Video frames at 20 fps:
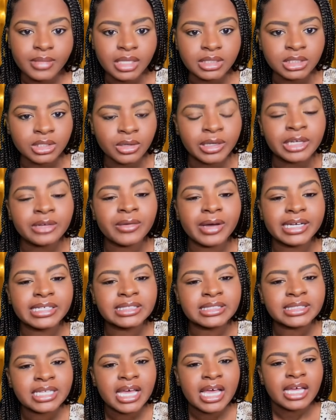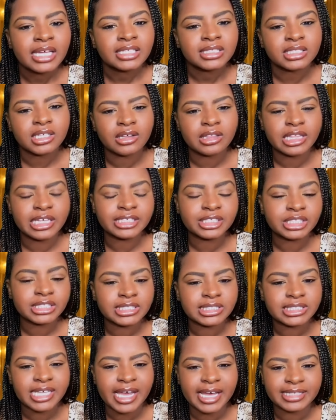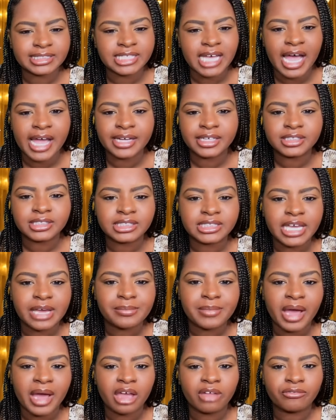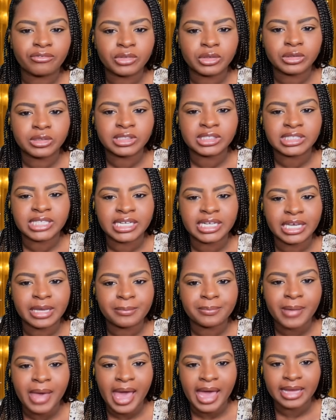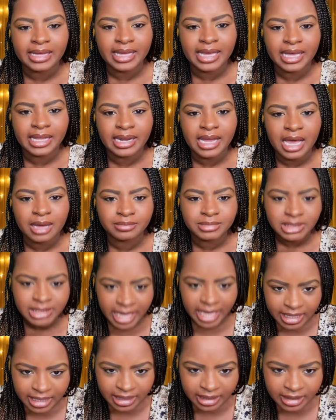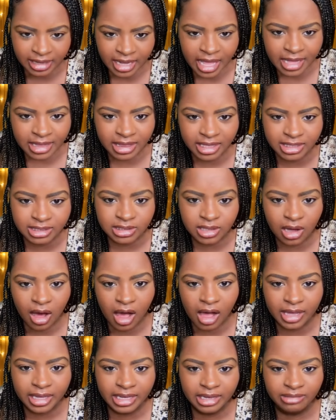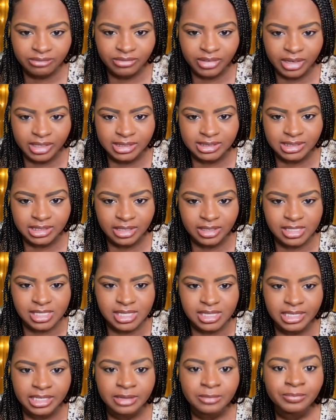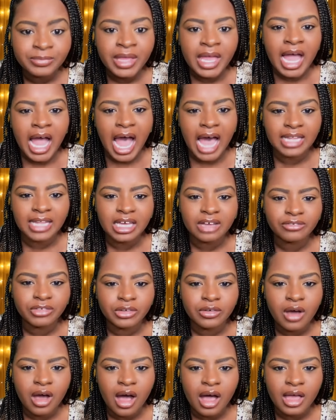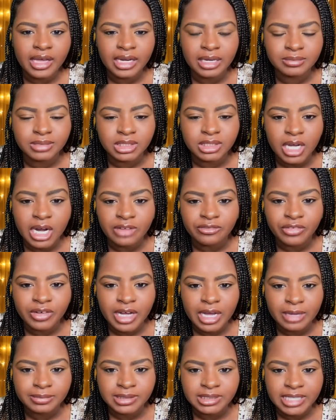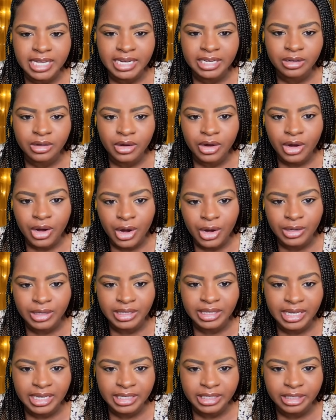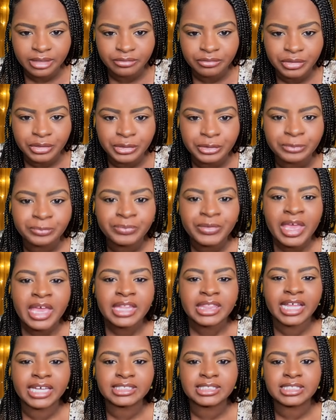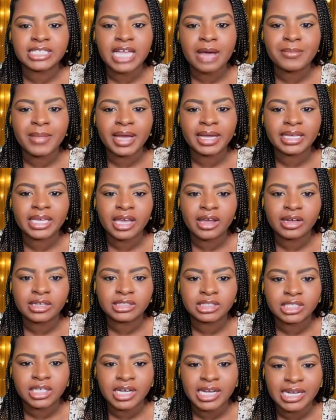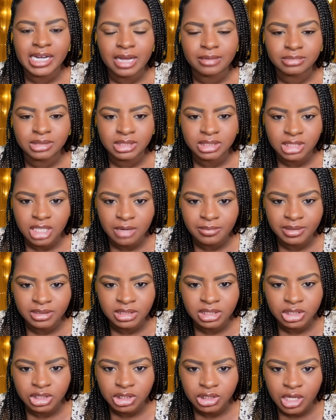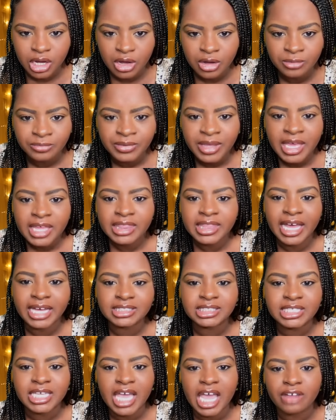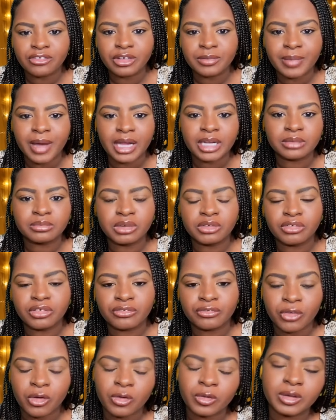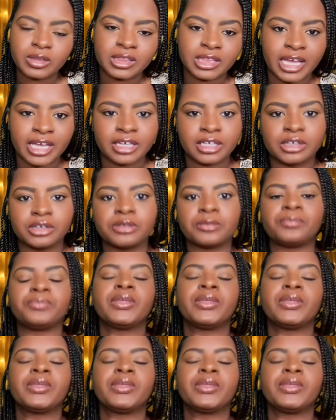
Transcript: So, anyways, so then she says, I understand my influence and impact, and I'm taking this all in very seriously. I love you all, and I'm sorry for upsetting or hurting any of you. That's not my character, and I'm determined to show that to everybody moving forward. Thank you.